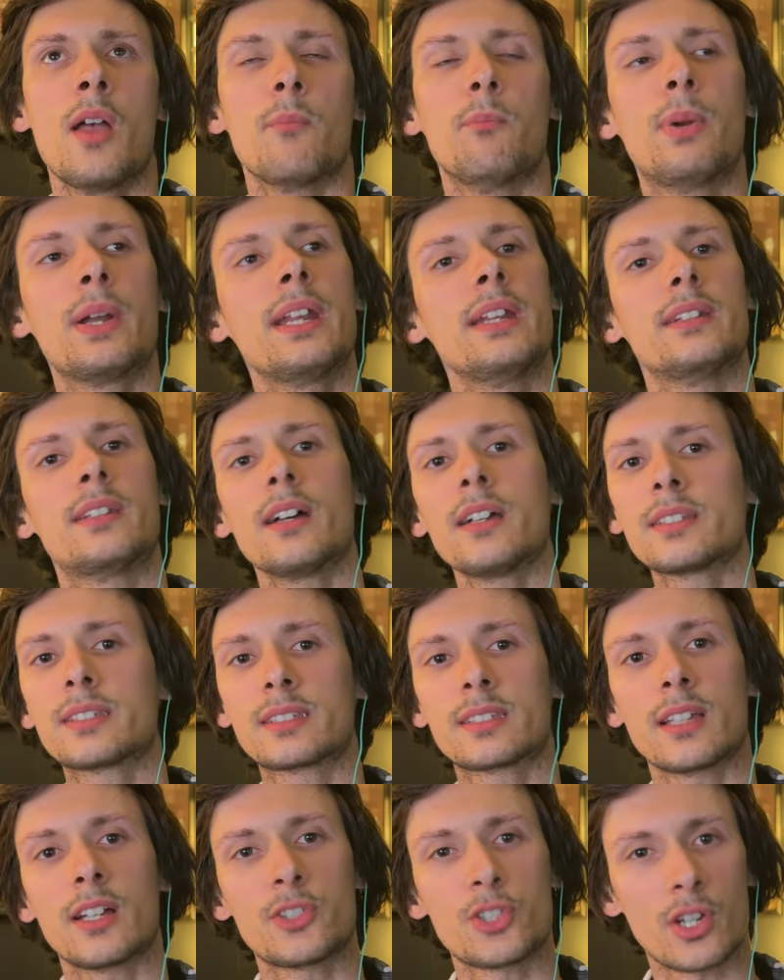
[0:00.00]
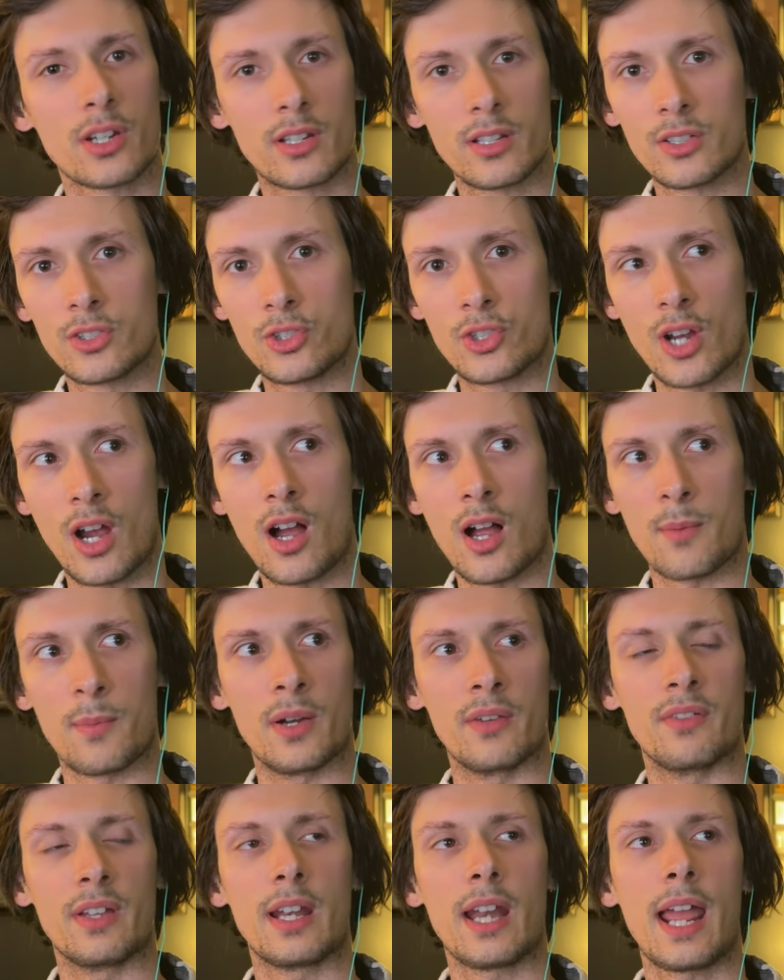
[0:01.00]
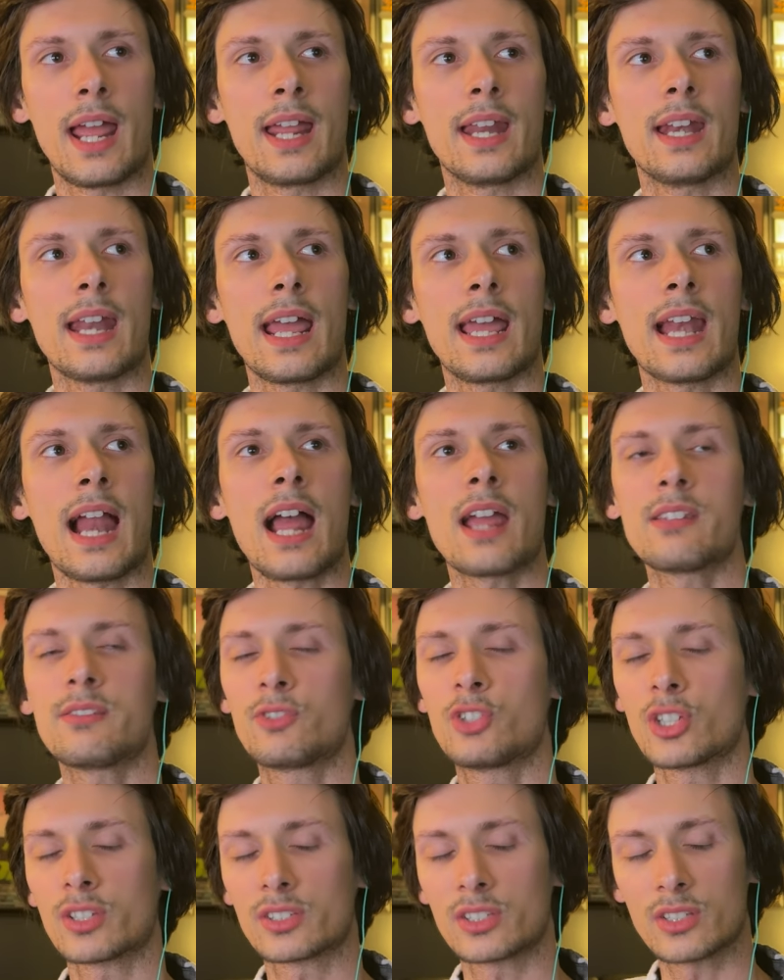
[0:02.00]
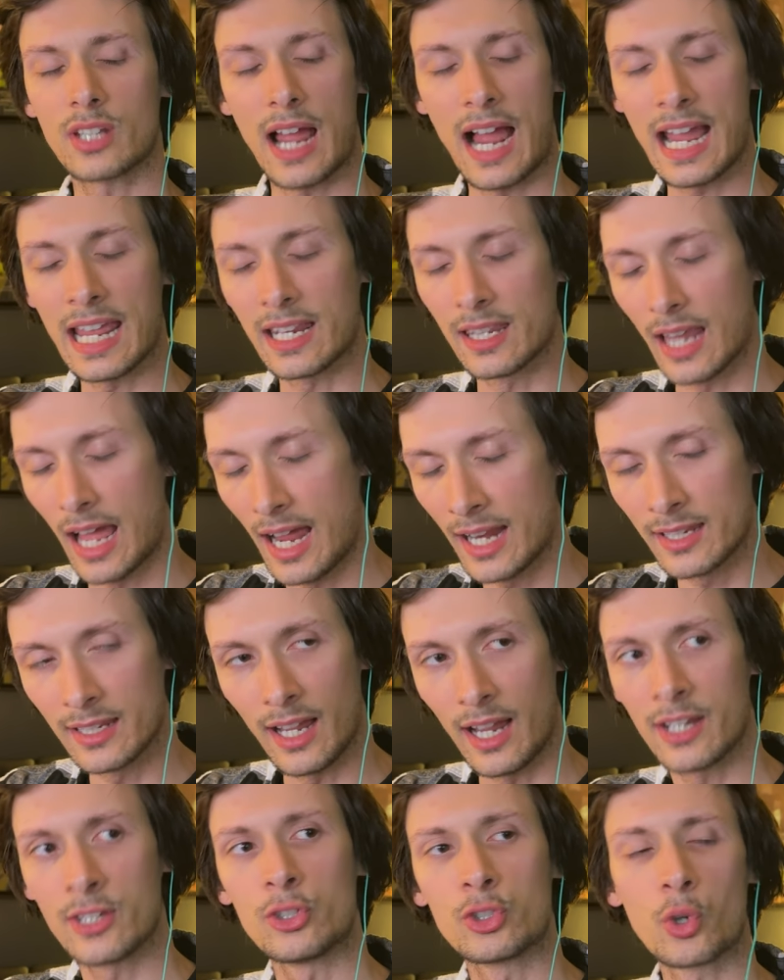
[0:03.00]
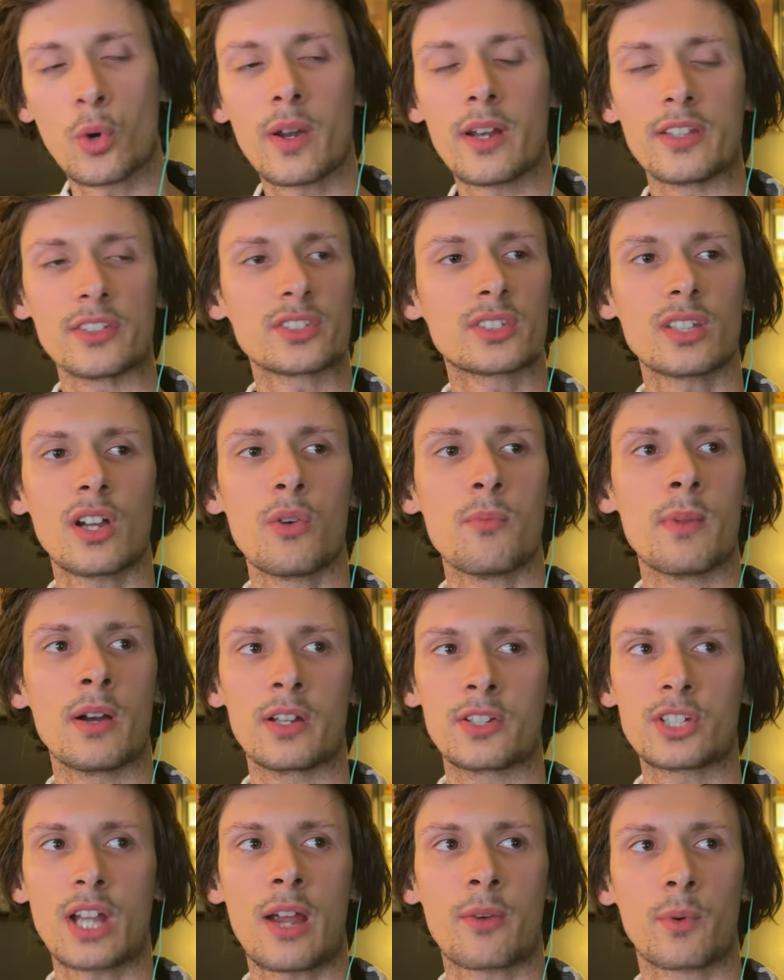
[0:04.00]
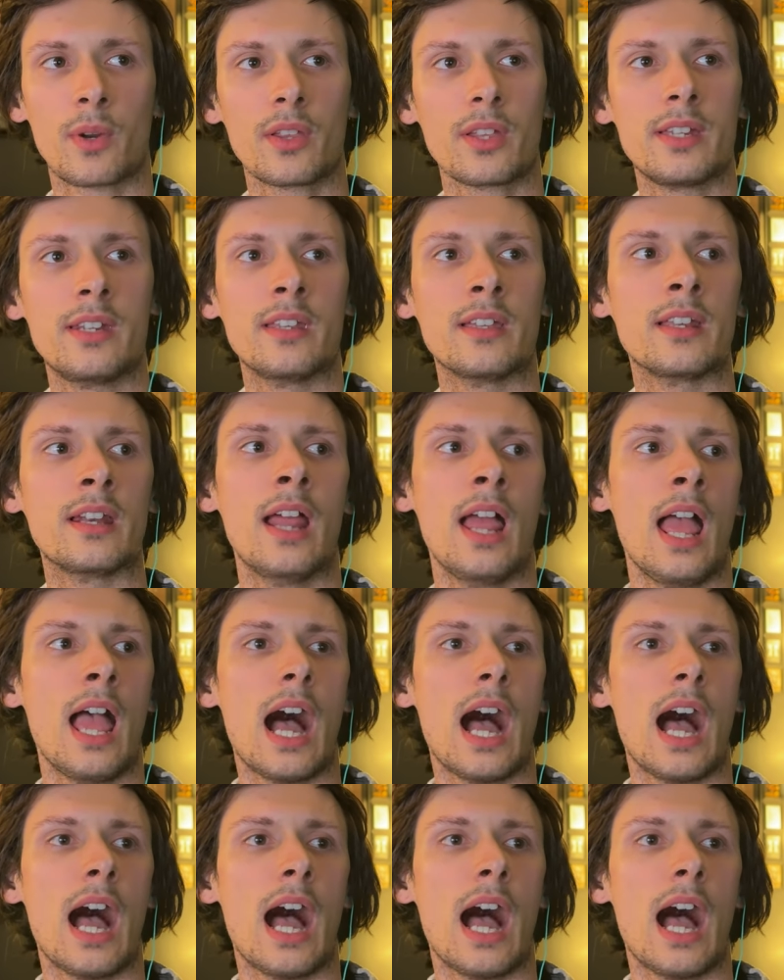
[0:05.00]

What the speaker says: But it does such a good job of it, and I just, I enjoyed it so much. I really did.